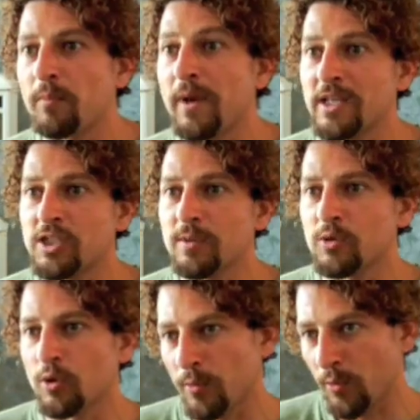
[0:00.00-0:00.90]
best
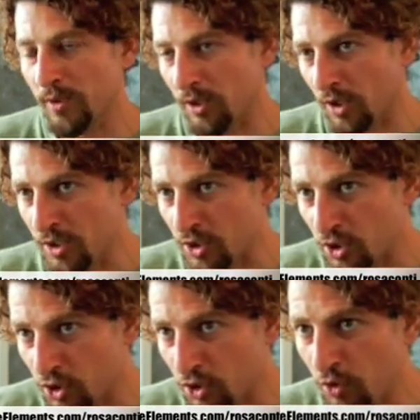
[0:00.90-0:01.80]
absorbed when they're
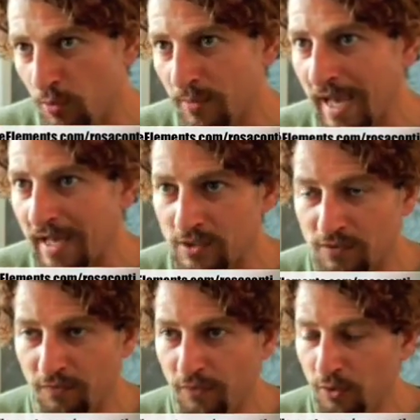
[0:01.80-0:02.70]
consumed
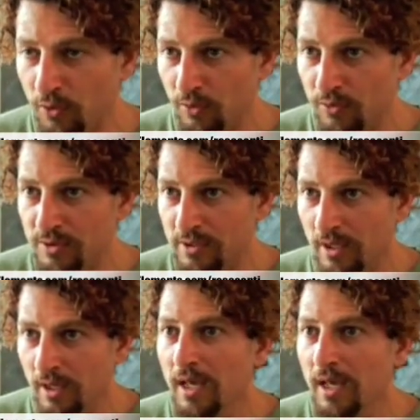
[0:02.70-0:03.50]
as foods.